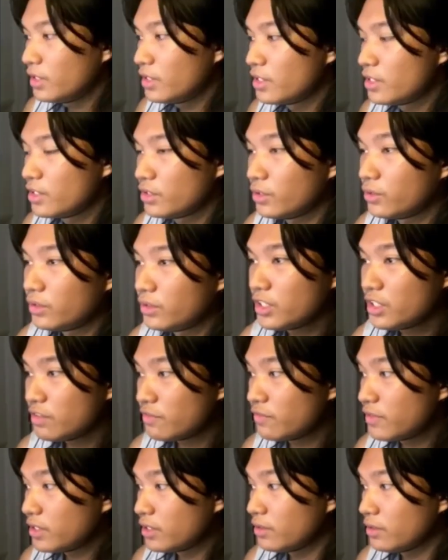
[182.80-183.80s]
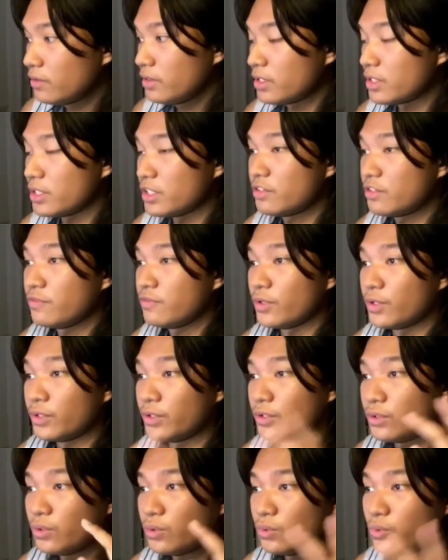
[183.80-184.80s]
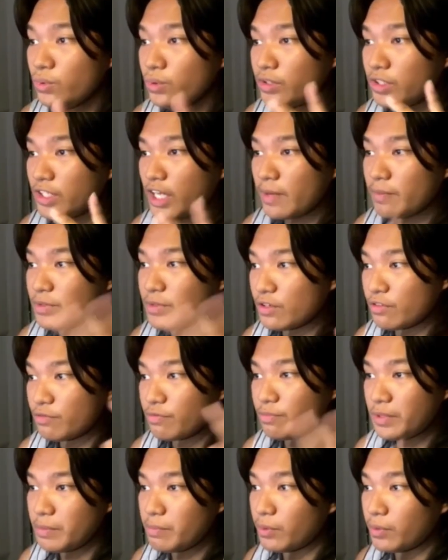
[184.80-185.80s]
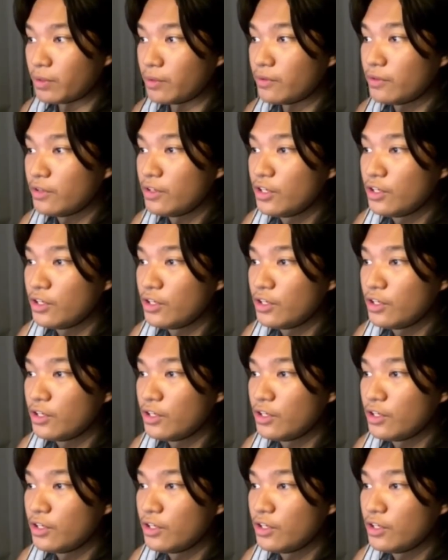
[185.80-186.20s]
So this video is for two types of people.